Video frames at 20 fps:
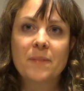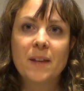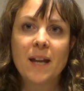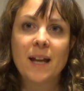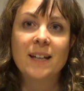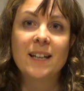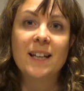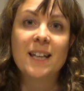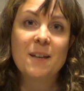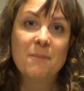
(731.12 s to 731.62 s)

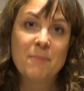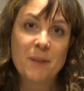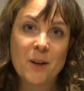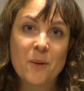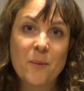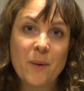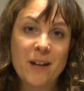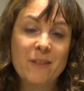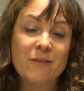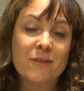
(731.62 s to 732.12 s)
And in keeping
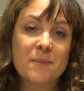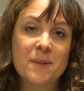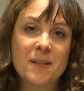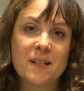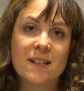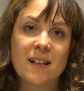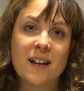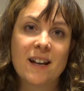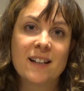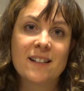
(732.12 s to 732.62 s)
away from
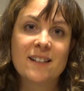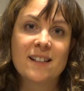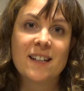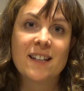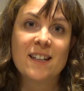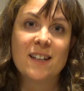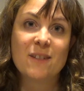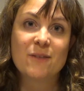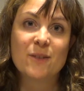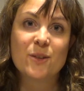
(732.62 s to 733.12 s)

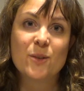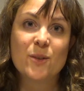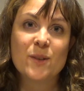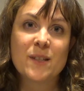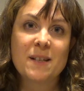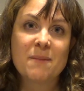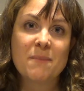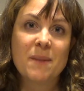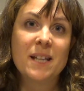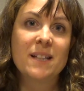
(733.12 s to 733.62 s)
society, of
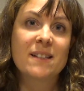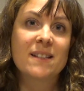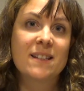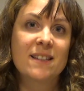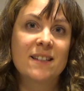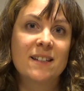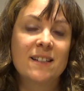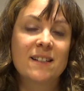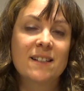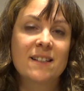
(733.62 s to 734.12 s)
course, it
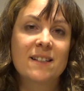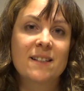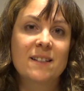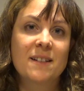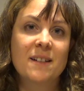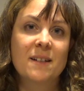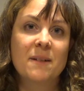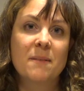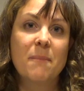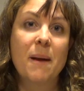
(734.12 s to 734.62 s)
means that
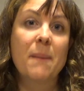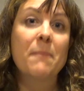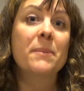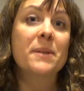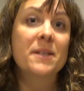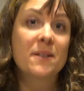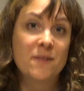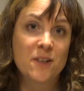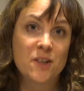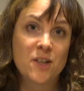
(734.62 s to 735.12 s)

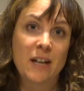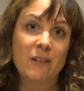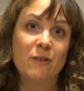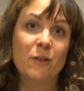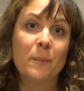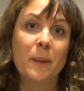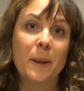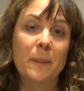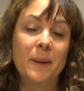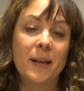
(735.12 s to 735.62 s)
members of the
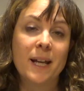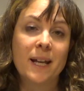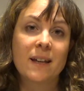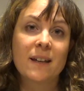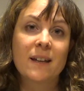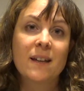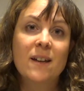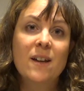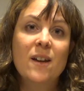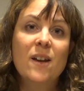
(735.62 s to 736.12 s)
general
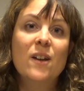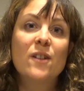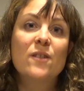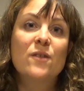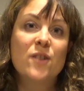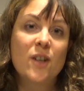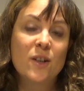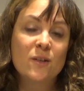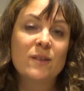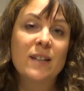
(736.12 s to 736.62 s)
public
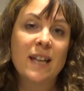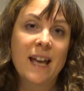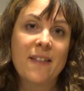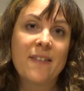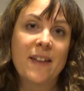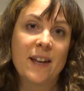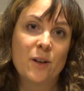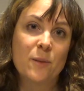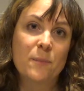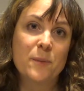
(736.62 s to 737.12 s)
don't get
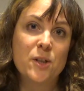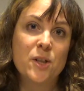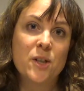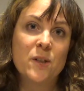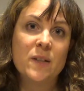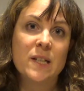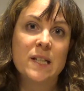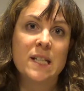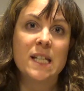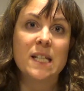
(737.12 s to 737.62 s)
that
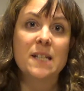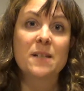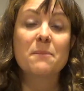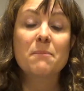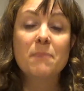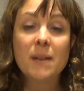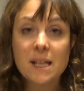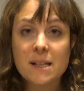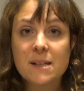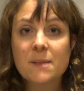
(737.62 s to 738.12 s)
opportunity to
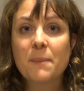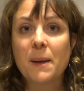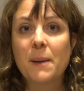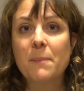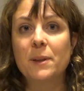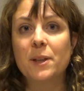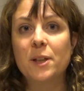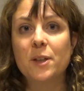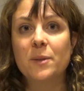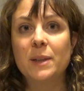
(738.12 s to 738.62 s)
meet
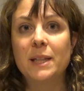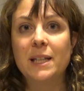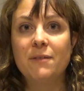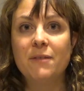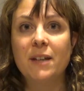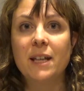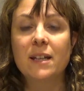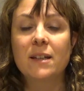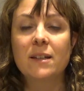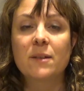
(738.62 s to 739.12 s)
people who are
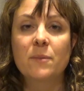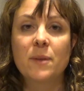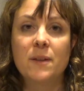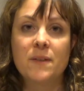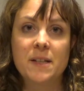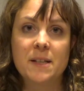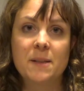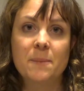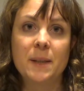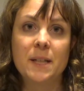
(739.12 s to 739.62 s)
living with
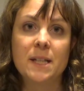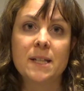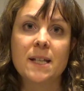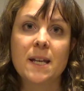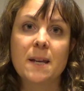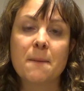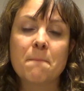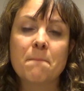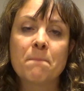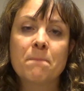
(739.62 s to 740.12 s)

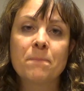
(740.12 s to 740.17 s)
disability.